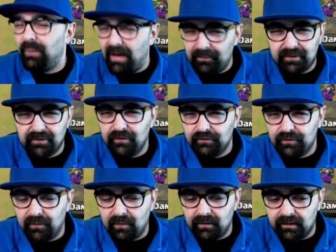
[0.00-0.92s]
popped a little
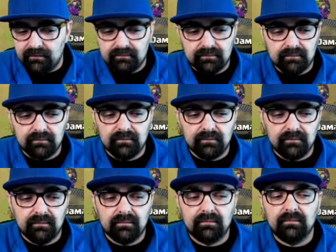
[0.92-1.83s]
too early.
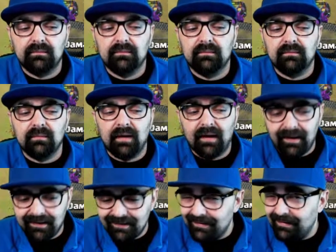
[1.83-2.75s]

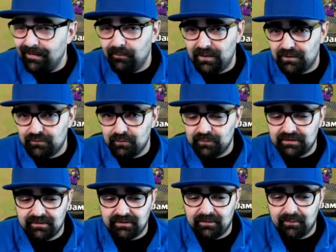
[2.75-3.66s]
I didn't get my troops
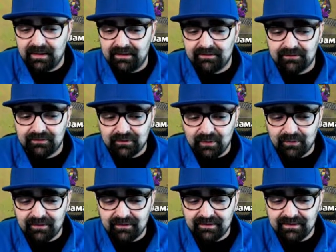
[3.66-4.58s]
into the base,
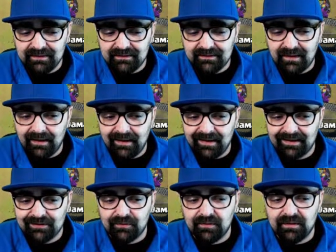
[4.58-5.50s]
so these
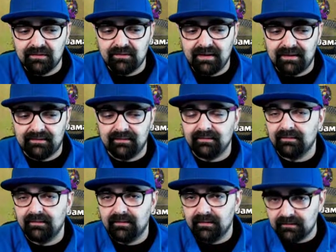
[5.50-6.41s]
hogs redirected
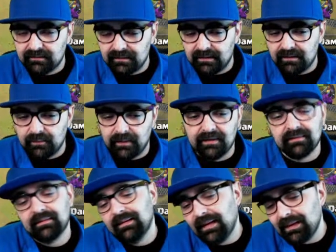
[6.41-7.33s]
inside the
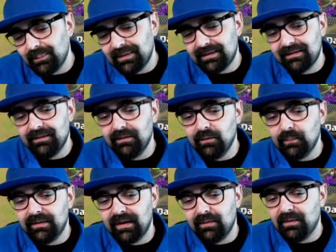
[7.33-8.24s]
base. Not a big deal,
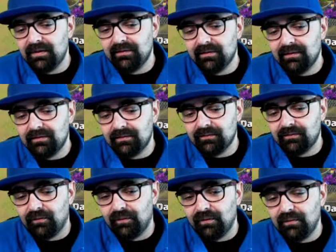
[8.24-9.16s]
but that means that this
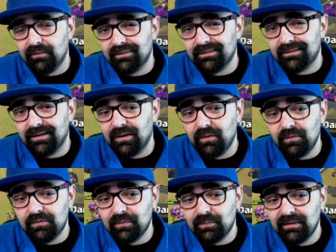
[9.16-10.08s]
inferno is
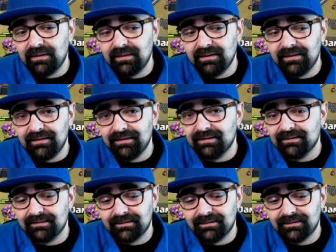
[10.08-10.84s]
going to be,